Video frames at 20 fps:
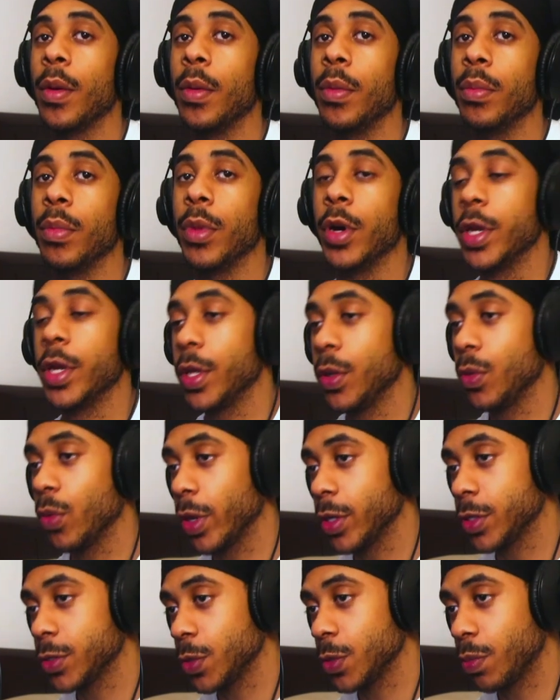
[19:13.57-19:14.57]
Buddy
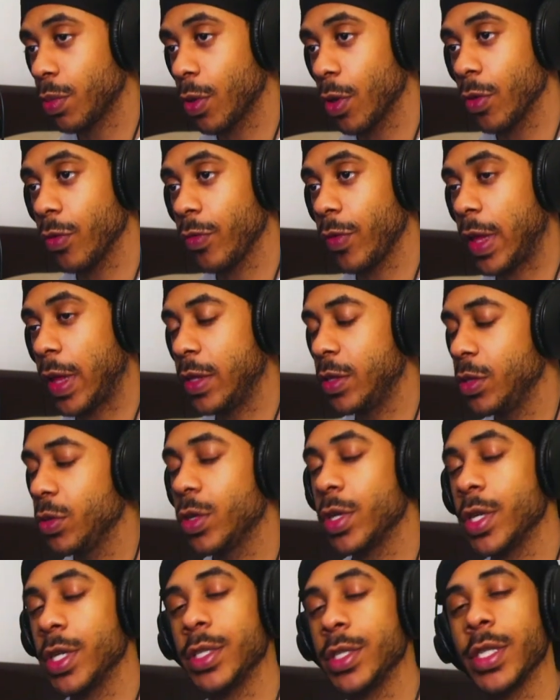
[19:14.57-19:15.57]
racial profile. And you
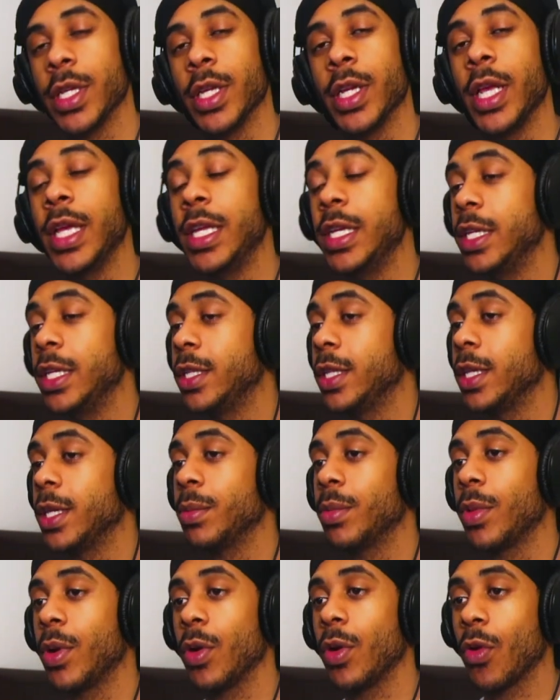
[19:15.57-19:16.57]
could have said anything,
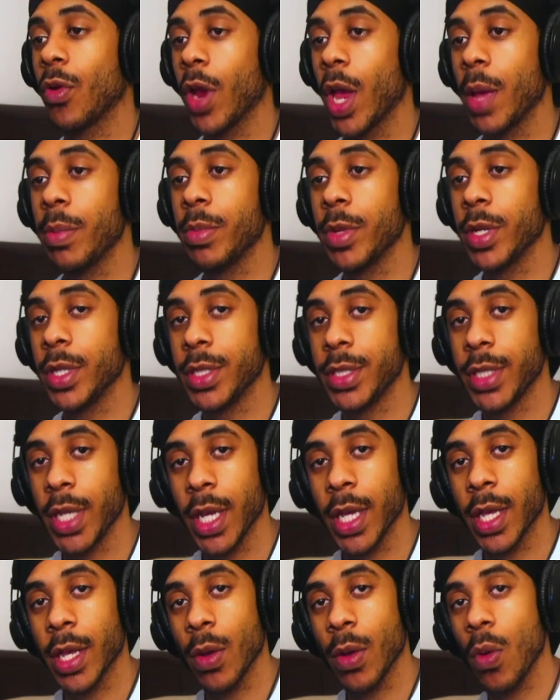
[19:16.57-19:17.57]
bro. Grab your
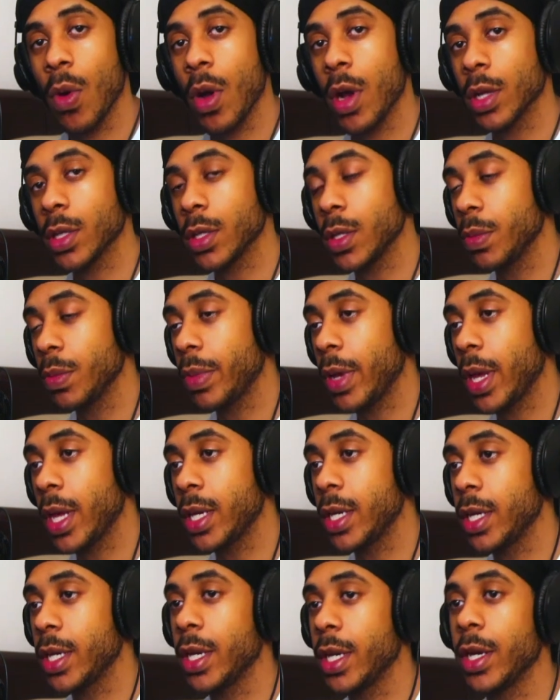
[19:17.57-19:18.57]
check and walked up out
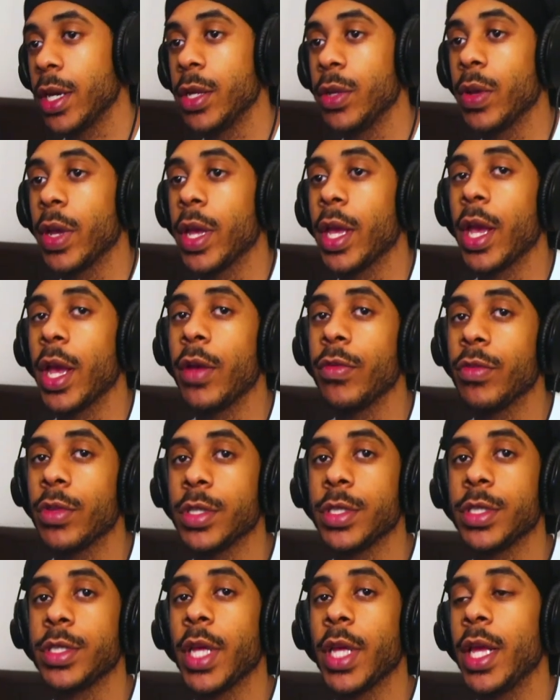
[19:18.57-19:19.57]
of there. You ain't have
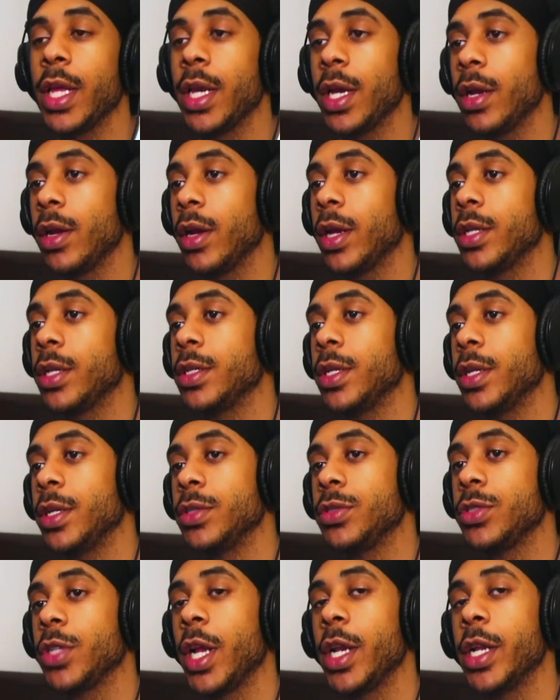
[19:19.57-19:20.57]
to stay there and,
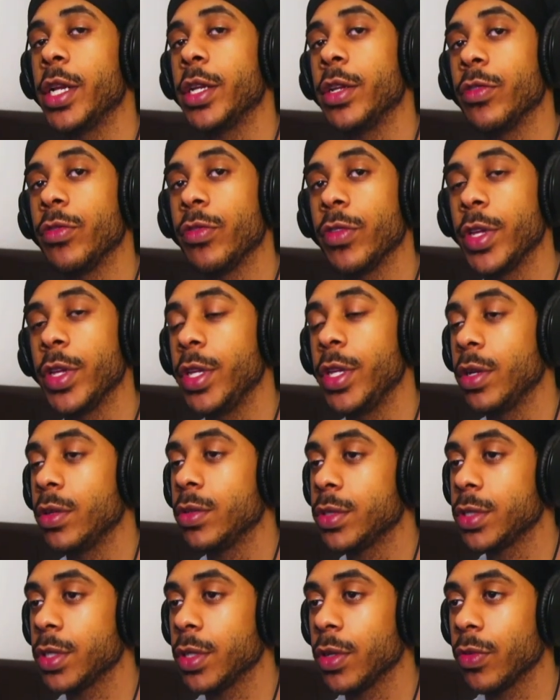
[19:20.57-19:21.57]
and try to defend
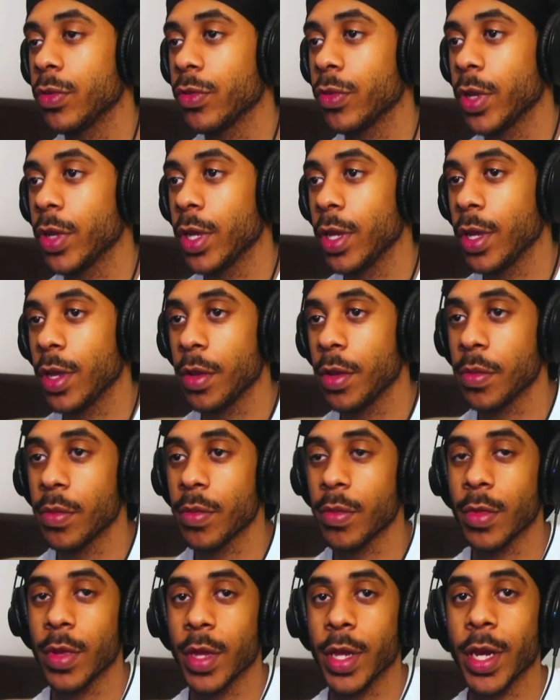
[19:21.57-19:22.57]
yourself.
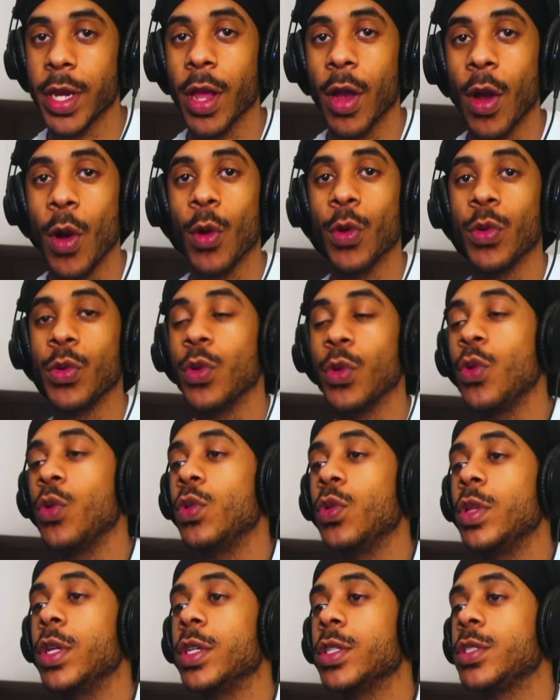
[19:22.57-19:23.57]
And then old oh,
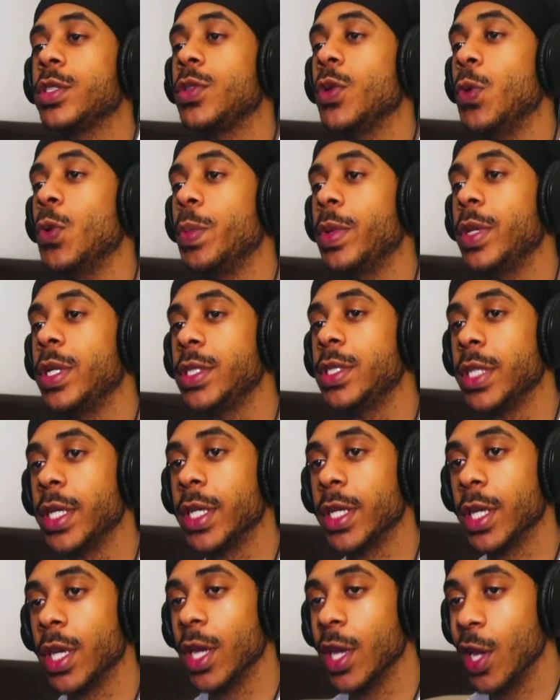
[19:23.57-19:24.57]
dude looks stupid, this
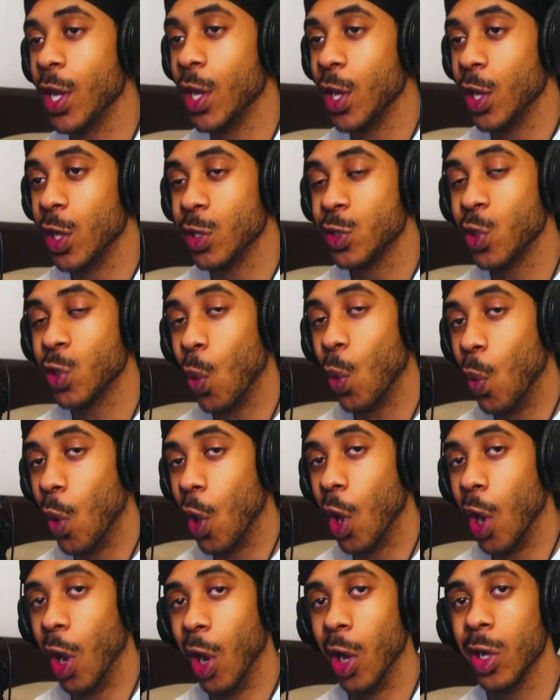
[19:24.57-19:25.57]
nigga. So
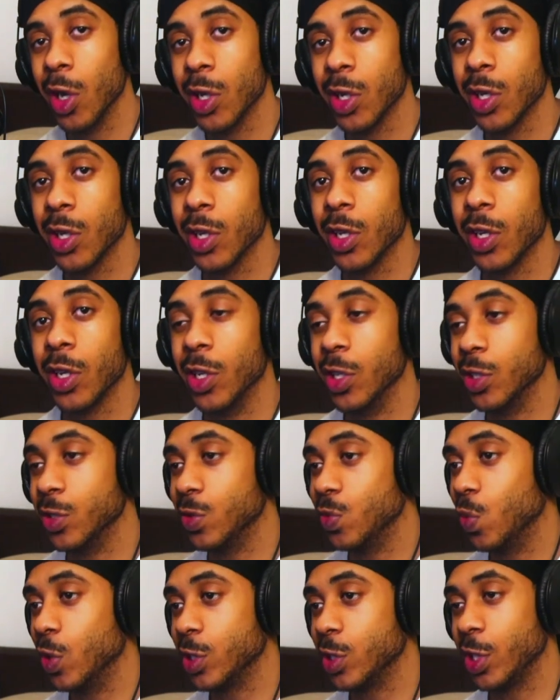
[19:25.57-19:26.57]
uh is,
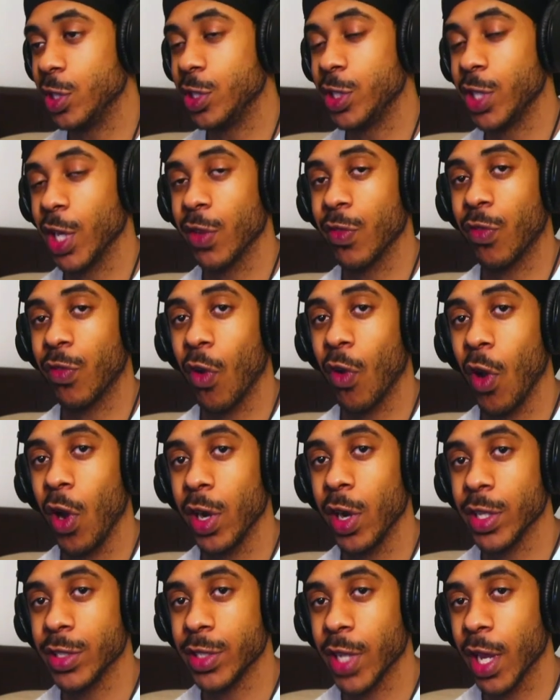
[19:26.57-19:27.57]
was the check
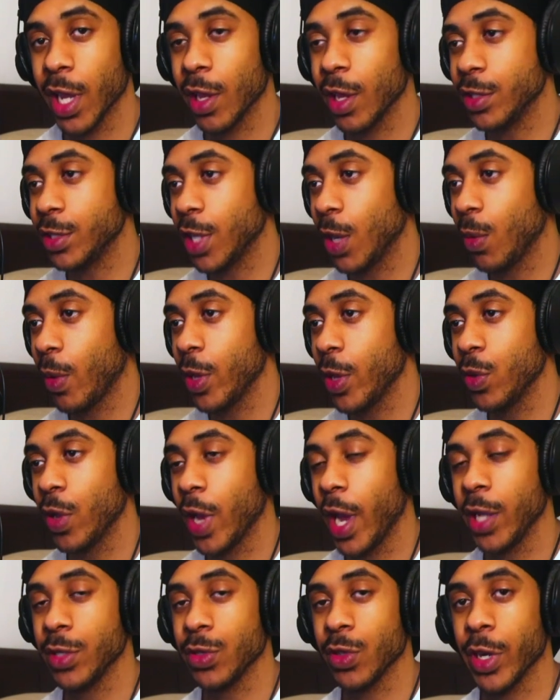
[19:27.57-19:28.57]
fraud? Is that is that why you
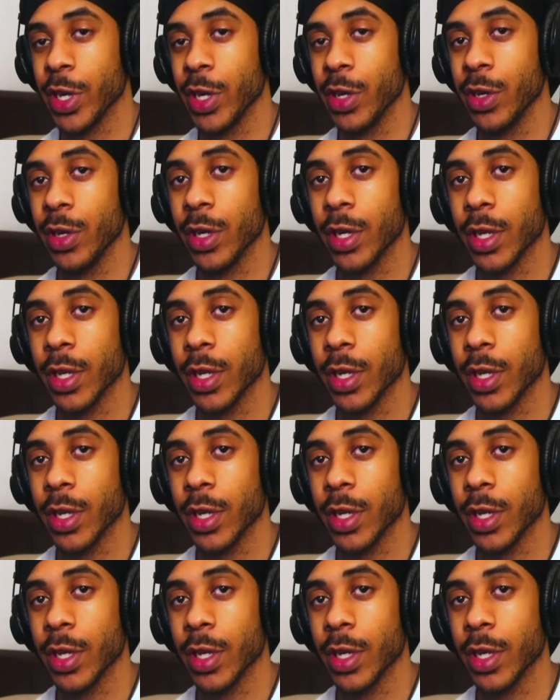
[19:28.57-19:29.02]
guys are here?